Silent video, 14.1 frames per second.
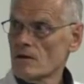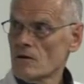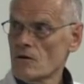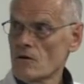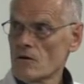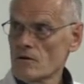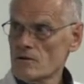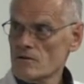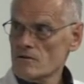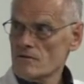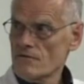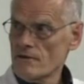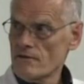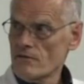Cause
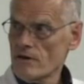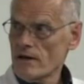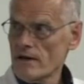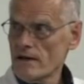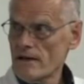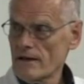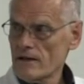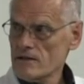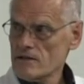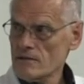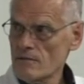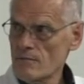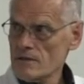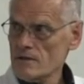fever,
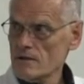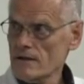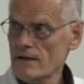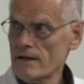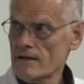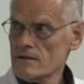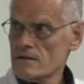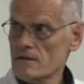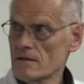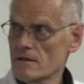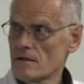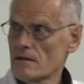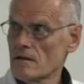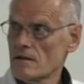headaches, muscle aches.
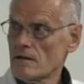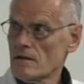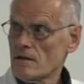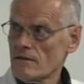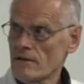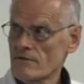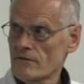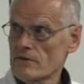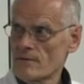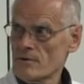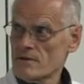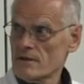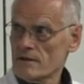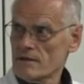5 to
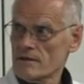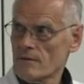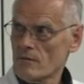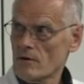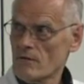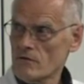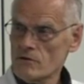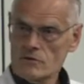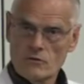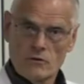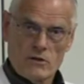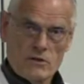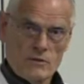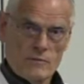10% come down with
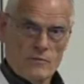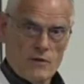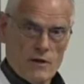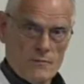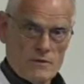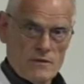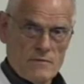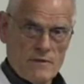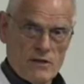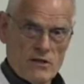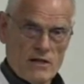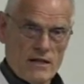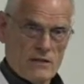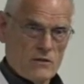neurological problems,
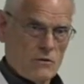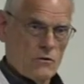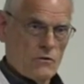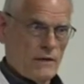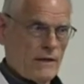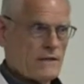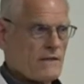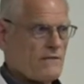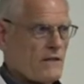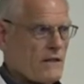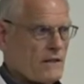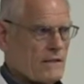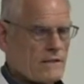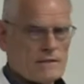meningitis or
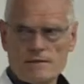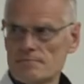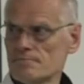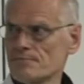encephalitis.